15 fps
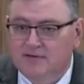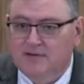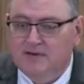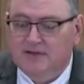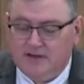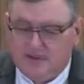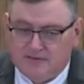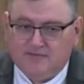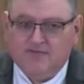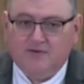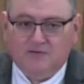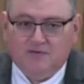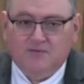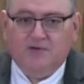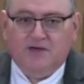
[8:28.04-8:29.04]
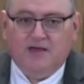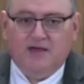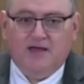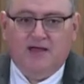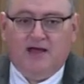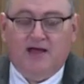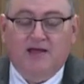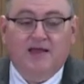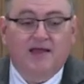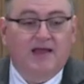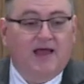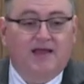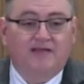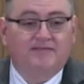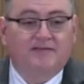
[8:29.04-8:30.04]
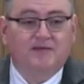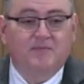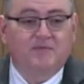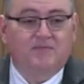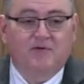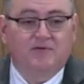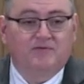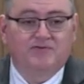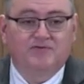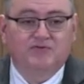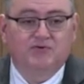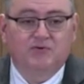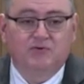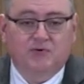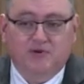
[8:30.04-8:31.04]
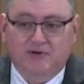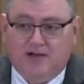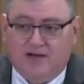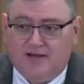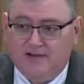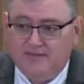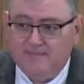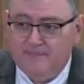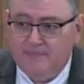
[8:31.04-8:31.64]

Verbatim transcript: And I said, okay. I didn't ask him if it was true or not.